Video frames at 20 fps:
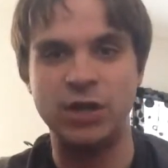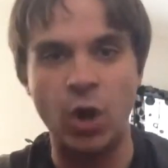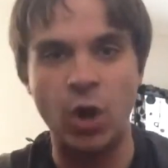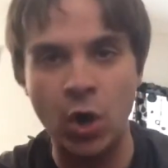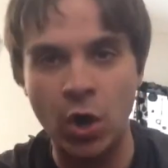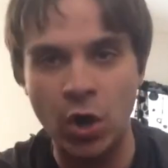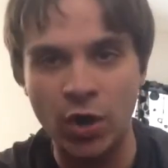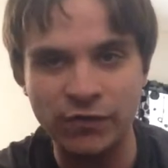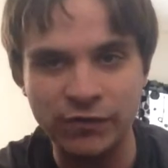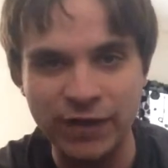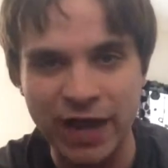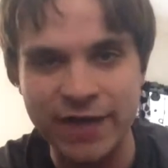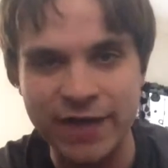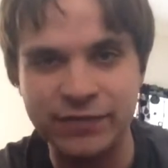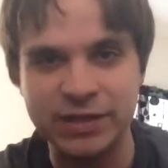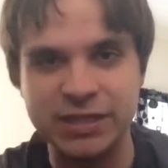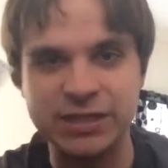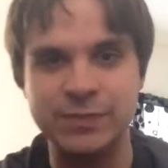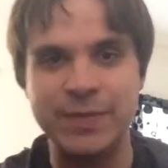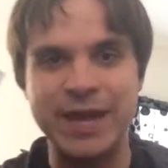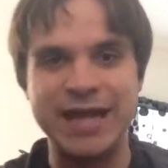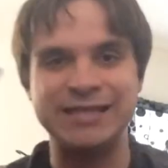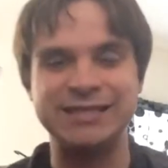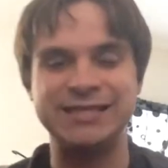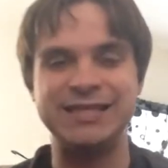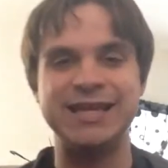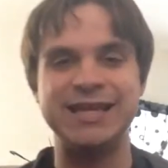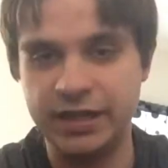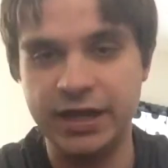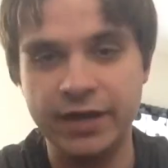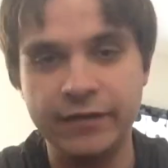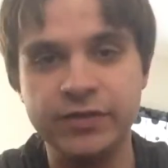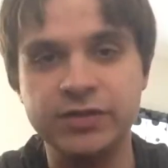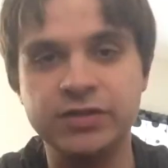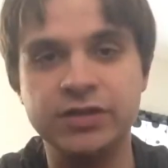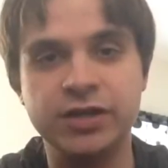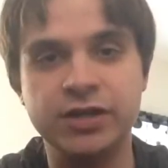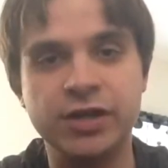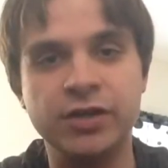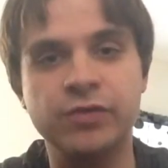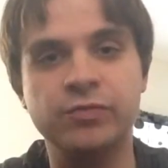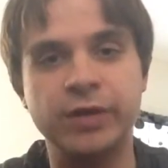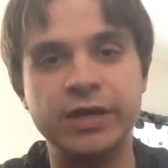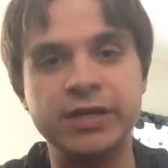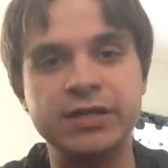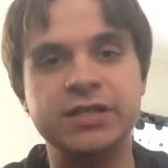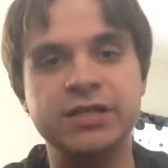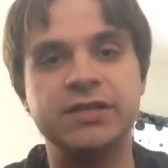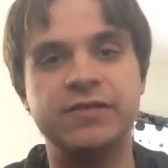All 5 of these bad states. Give us a good reason